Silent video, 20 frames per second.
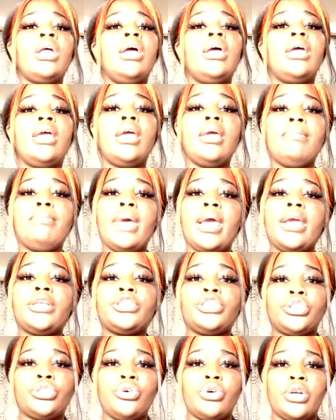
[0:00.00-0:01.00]
And make
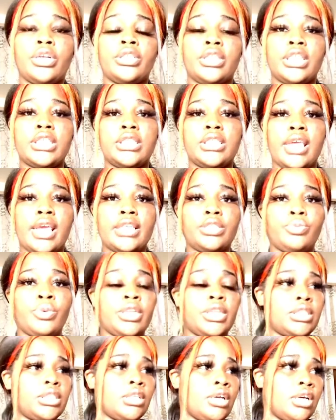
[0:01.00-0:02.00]
sure this next one
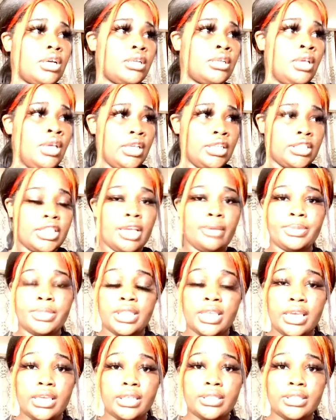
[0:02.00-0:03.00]
is step
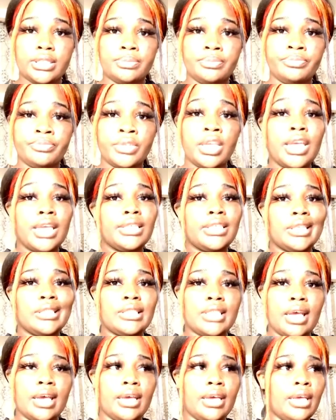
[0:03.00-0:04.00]
6.
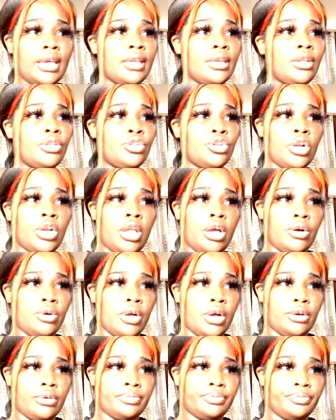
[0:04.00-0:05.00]
Design your
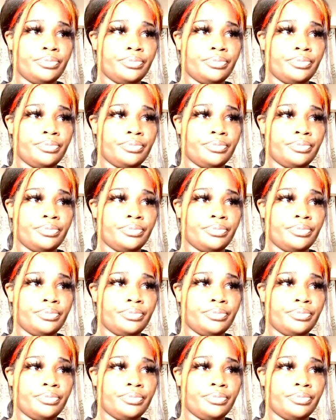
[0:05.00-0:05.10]
logo.